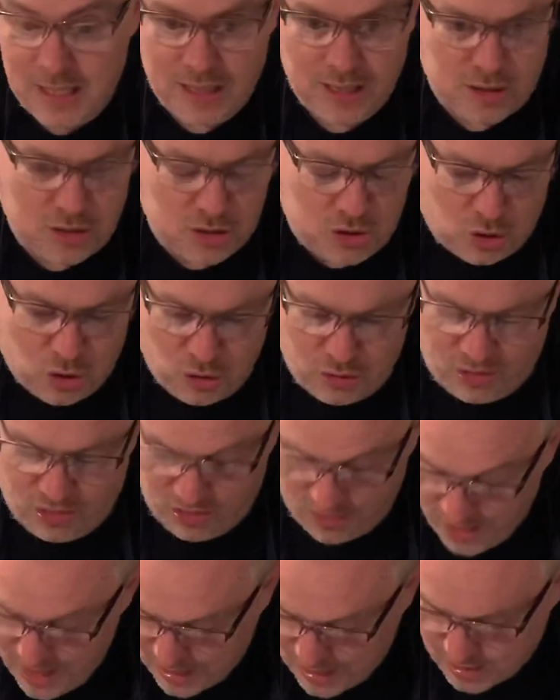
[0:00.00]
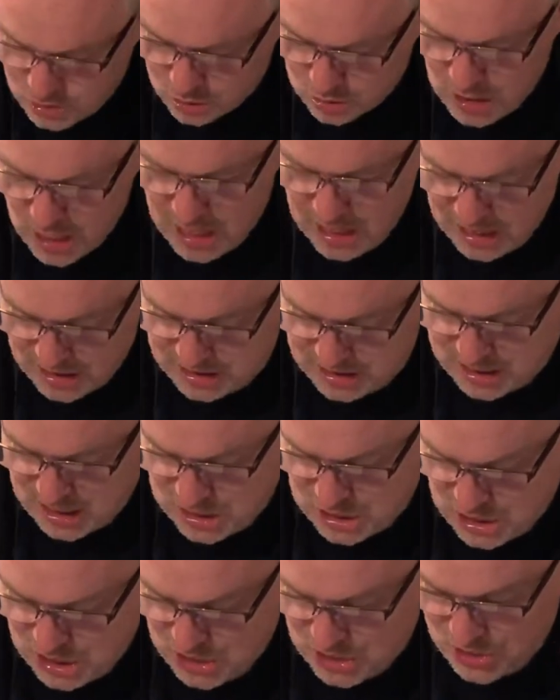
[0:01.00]
It doesn't look thick. She goes, it says
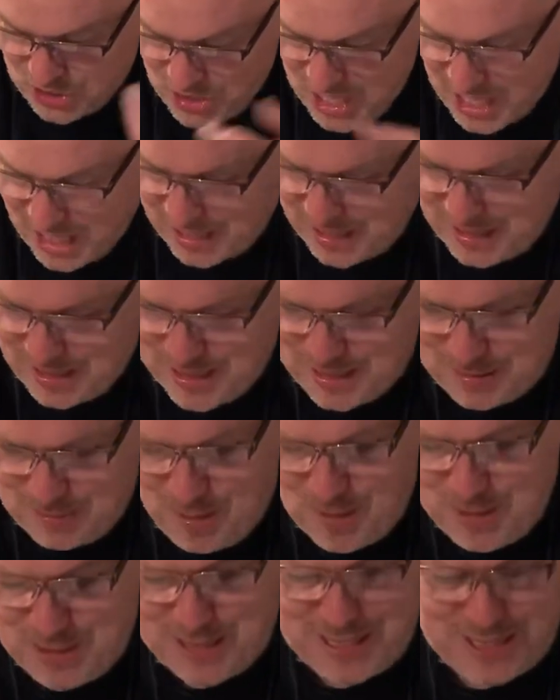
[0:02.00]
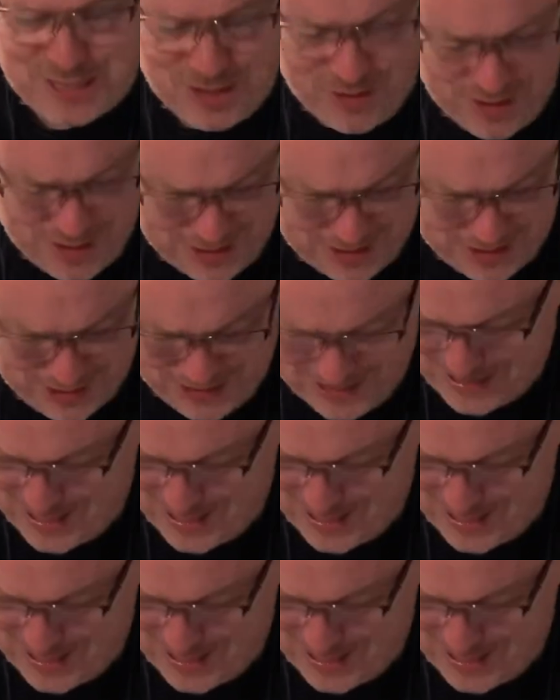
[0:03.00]
thick. It's supposed to stir it until it's